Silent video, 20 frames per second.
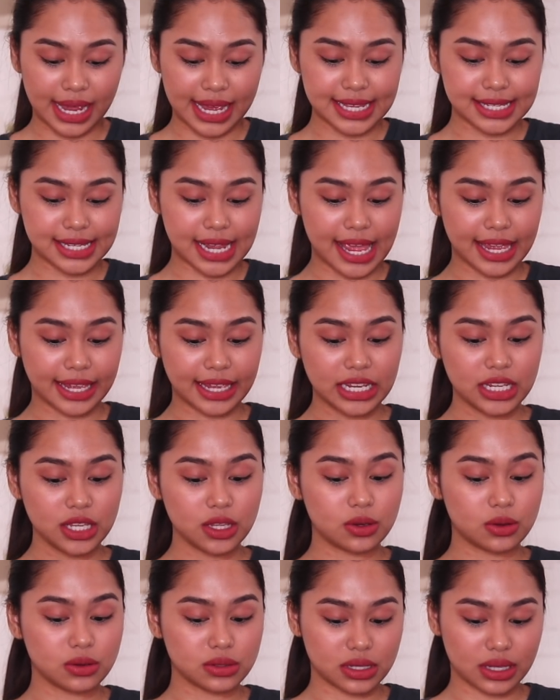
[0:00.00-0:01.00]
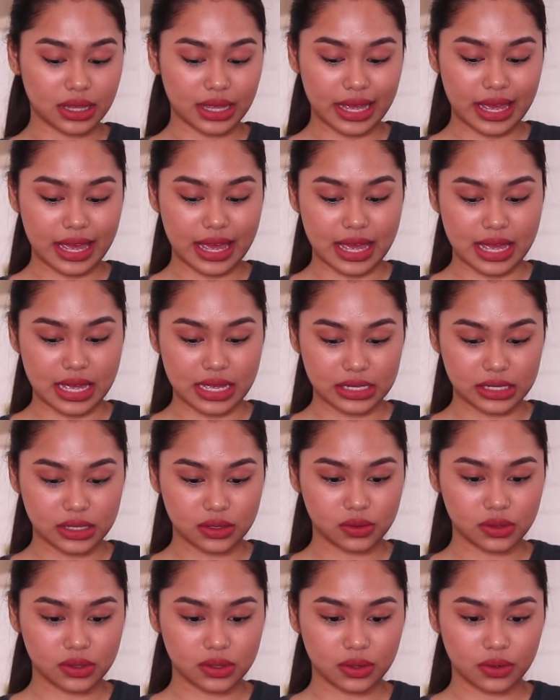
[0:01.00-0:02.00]
guys, I can use
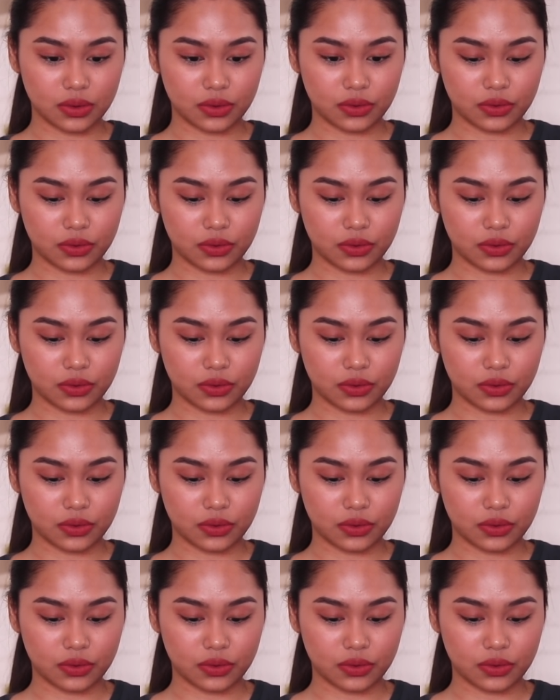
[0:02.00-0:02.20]
this